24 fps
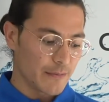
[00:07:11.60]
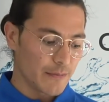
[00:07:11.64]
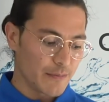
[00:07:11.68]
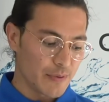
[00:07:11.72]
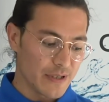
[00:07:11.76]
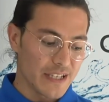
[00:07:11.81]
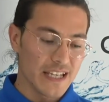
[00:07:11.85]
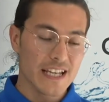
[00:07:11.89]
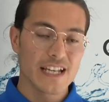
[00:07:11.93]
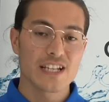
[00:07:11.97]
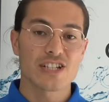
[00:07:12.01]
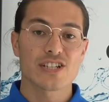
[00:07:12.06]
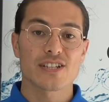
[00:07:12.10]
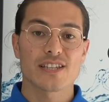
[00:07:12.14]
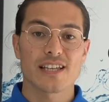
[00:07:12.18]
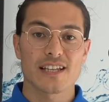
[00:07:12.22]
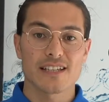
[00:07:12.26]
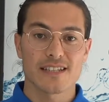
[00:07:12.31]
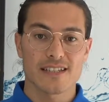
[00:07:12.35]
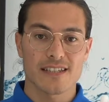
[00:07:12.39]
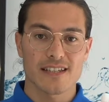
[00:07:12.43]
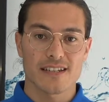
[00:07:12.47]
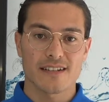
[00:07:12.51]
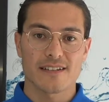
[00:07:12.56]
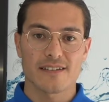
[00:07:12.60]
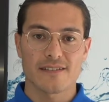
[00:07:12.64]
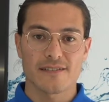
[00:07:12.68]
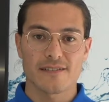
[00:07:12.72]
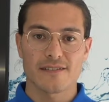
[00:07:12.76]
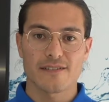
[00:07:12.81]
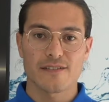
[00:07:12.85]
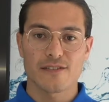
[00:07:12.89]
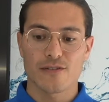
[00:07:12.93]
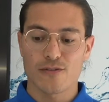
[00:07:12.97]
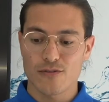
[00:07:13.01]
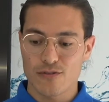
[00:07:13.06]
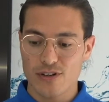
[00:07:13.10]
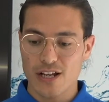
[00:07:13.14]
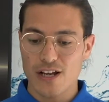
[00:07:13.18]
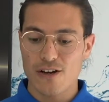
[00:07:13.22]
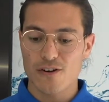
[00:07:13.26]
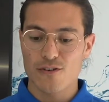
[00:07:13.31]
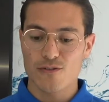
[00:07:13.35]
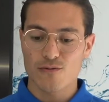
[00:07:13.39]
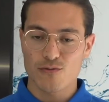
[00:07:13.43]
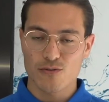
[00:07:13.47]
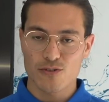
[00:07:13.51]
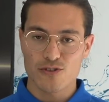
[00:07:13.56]
pH tester on
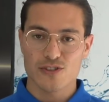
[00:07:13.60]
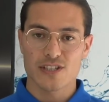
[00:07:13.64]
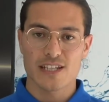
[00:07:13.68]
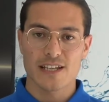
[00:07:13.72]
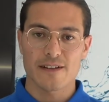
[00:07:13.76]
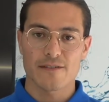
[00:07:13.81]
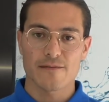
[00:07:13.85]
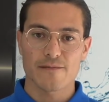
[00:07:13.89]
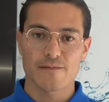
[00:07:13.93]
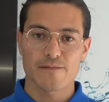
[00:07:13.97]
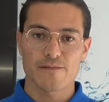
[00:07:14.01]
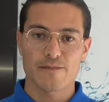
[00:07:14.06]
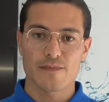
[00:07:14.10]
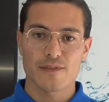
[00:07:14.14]
our water